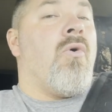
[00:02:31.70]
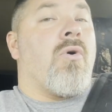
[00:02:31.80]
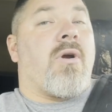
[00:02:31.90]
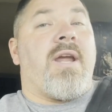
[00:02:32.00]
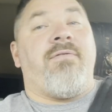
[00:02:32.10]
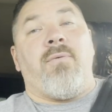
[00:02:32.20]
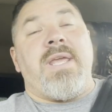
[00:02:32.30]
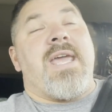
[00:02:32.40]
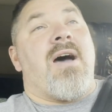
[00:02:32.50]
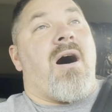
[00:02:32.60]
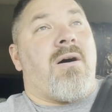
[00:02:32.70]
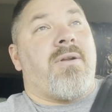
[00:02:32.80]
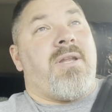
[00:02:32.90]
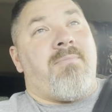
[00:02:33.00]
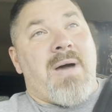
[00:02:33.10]
Or if we get
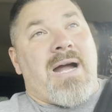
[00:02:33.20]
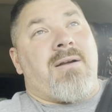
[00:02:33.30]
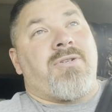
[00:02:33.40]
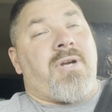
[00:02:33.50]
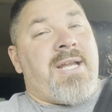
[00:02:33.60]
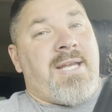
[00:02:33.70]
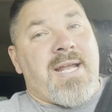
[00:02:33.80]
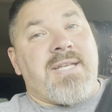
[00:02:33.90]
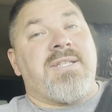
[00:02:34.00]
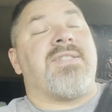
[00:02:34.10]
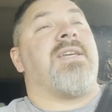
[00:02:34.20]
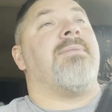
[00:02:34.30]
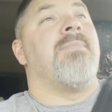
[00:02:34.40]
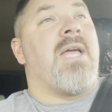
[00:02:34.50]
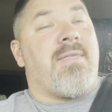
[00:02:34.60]
audited by our training
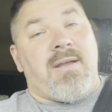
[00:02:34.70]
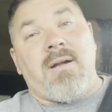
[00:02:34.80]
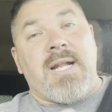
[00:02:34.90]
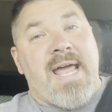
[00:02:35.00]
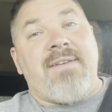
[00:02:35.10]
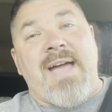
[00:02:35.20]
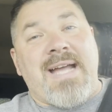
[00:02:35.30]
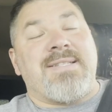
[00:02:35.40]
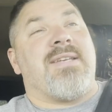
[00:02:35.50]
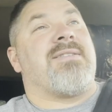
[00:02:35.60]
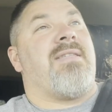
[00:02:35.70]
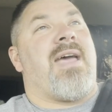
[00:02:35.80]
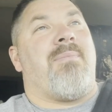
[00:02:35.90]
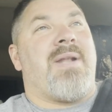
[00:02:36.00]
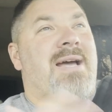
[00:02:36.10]
agency, they're going to have access to
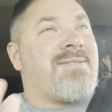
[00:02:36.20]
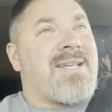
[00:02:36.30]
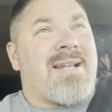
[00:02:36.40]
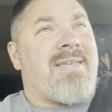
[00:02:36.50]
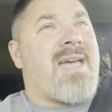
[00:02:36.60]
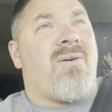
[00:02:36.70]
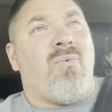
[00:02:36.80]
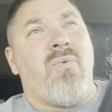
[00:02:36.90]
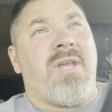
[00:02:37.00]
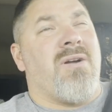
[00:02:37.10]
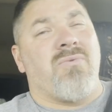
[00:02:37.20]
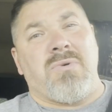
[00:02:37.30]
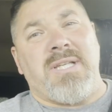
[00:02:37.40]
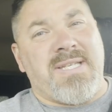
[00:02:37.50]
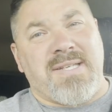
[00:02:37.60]
that. But outside of that, we don't
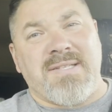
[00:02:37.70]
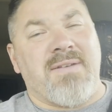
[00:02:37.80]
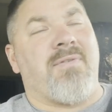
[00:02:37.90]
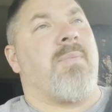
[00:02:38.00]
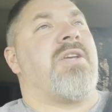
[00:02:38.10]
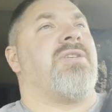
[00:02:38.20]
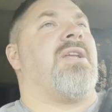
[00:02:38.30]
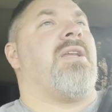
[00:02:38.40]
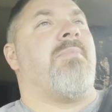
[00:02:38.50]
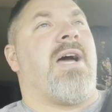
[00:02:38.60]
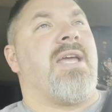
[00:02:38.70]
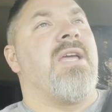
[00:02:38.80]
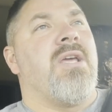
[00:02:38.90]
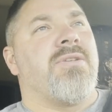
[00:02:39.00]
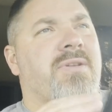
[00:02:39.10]
release this information to anybody.
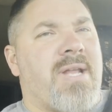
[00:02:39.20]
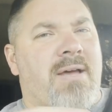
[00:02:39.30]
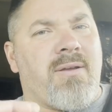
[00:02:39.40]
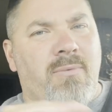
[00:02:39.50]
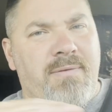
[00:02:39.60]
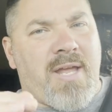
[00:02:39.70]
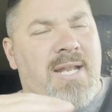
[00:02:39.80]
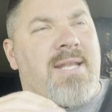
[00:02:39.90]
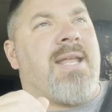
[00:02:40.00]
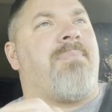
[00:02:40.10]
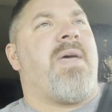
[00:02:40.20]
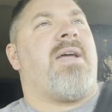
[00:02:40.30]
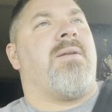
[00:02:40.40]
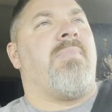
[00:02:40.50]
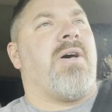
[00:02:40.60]
So now that we've kind of nipped
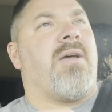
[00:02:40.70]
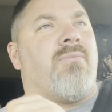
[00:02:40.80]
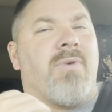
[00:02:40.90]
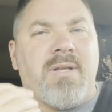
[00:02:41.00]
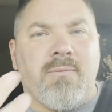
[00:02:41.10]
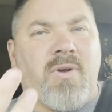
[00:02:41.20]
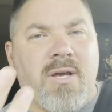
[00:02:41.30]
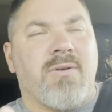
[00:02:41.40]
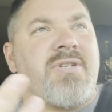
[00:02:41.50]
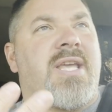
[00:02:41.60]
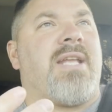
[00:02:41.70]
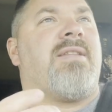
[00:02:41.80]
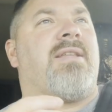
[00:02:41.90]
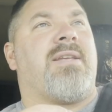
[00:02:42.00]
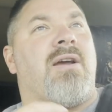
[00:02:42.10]
that in the bud and we
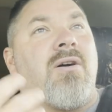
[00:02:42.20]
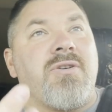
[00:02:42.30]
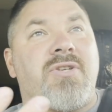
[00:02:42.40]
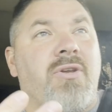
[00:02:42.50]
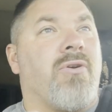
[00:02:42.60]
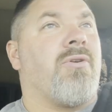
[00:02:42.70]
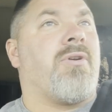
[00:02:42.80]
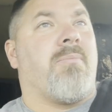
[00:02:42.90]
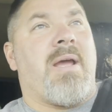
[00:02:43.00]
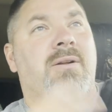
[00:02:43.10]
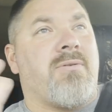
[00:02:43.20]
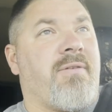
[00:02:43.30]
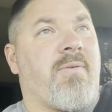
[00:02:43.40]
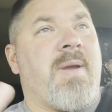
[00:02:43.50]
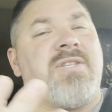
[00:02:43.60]
understand that they are secure, your
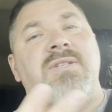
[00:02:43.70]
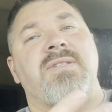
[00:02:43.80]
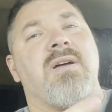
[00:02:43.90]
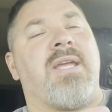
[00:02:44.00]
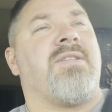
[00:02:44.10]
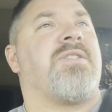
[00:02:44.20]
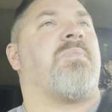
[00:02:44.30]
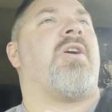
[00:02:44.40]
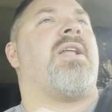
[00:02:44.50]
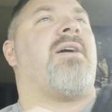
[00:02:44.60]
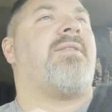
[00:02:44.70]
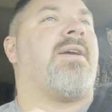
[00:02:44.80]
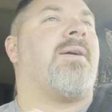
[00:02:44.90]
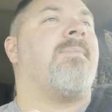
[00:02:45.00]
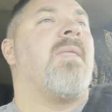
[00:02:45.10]
medical information is not getting spread out
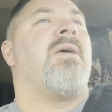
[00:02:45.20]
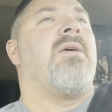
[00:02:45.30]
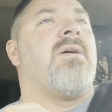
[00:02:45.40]
there,